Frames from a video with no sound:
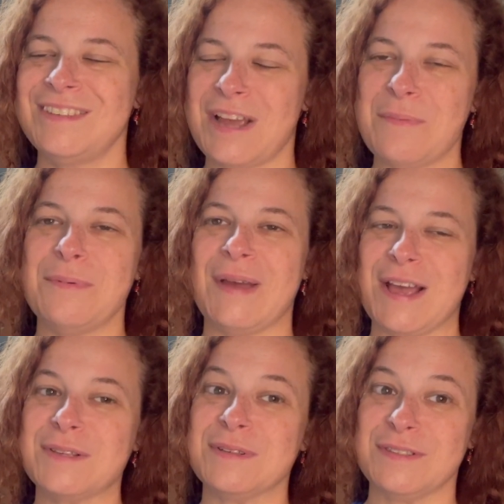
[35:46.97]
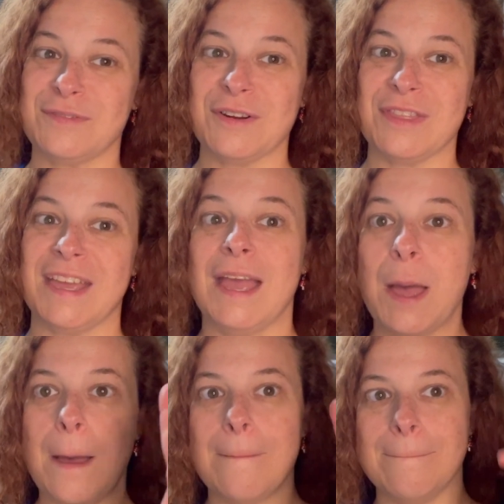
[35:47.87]
Topamax was for the
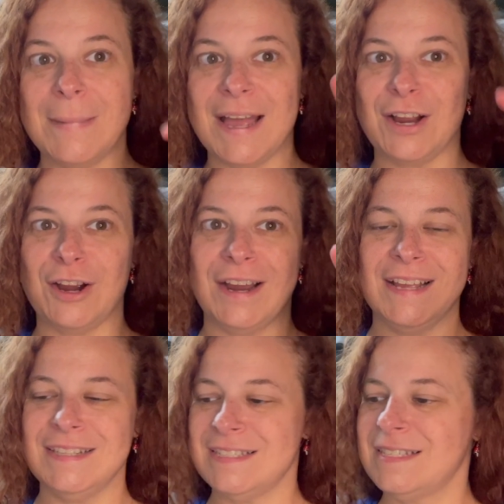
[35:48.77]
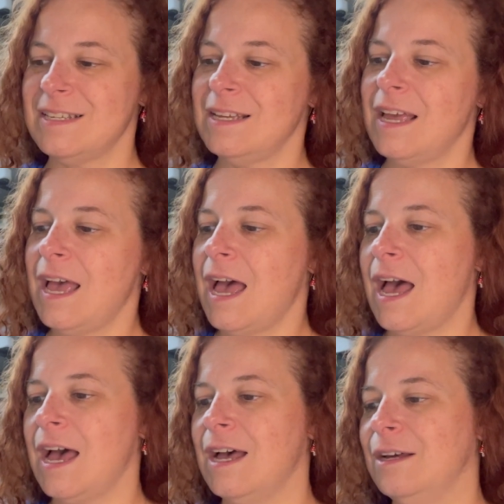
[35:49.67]
migraines,
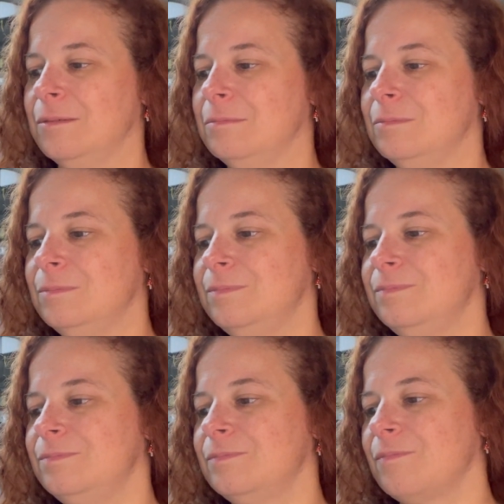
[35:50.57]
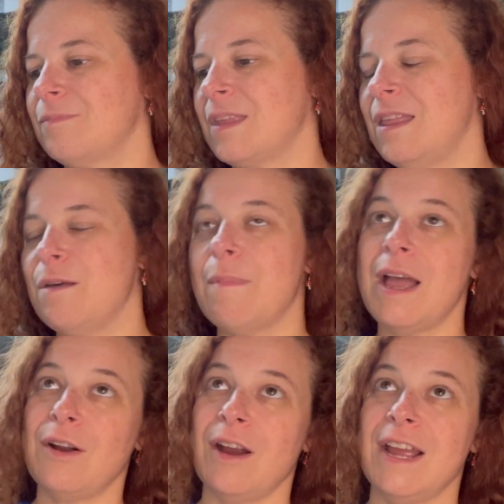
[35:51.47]
um, and the
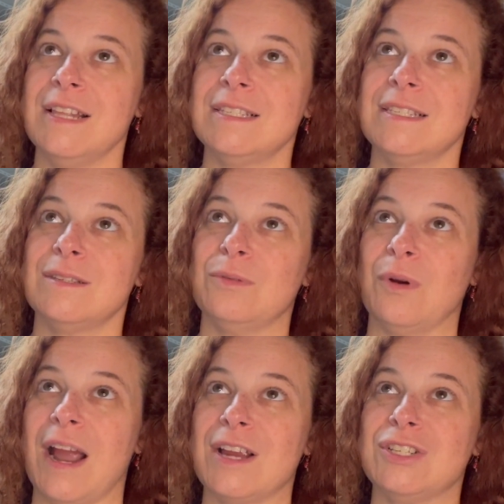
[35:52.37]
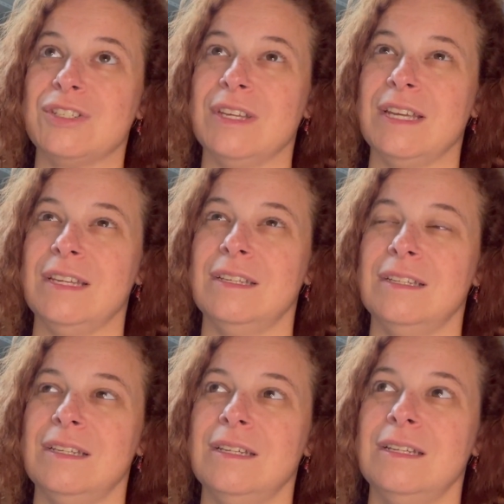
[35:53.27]
migraines were actually
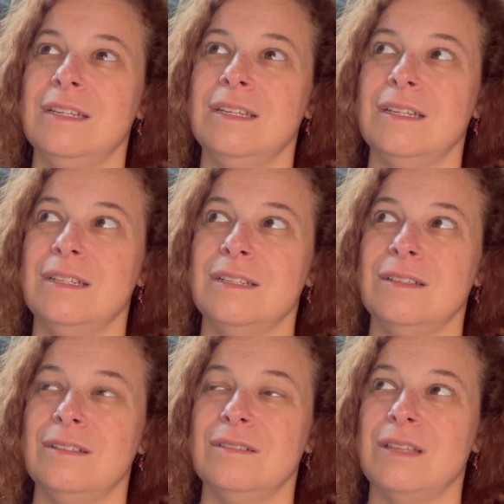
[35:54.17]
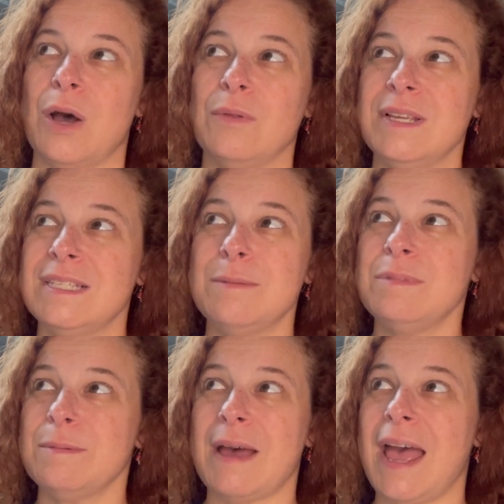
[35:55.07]
the only
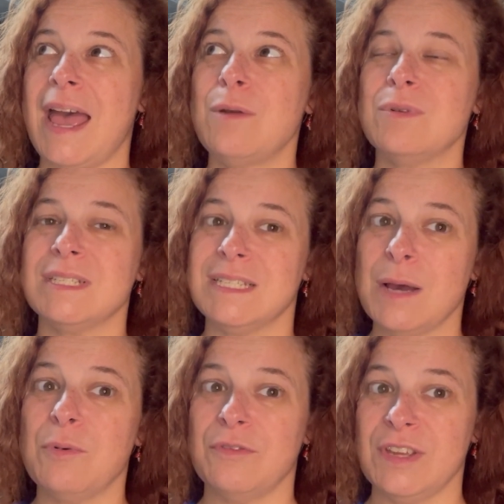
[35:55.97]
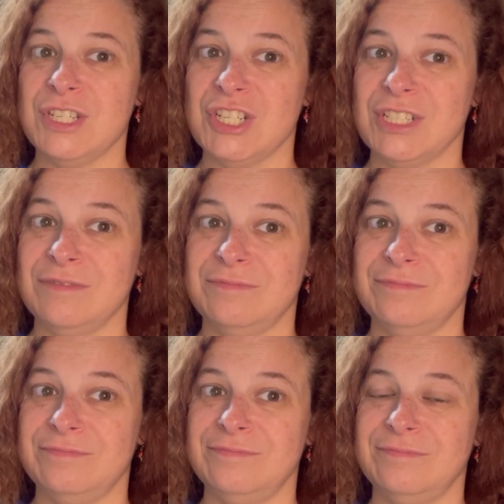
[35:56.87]
symptom I had was double vision.
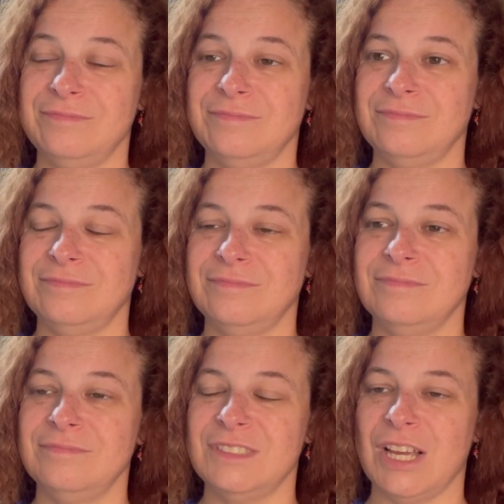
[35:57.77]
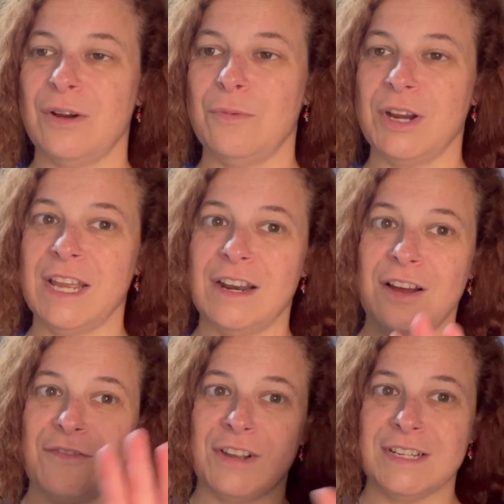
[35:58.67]
So we're getting
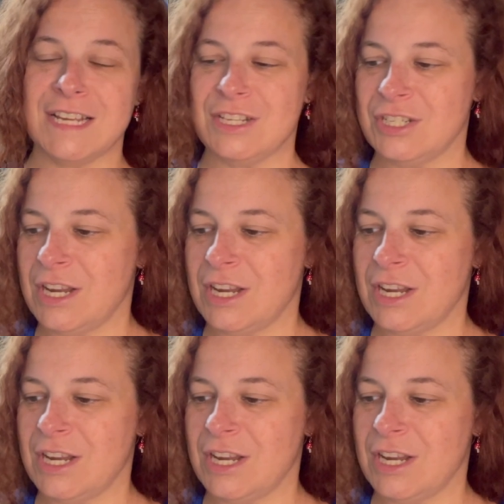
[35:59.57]
off on a tangent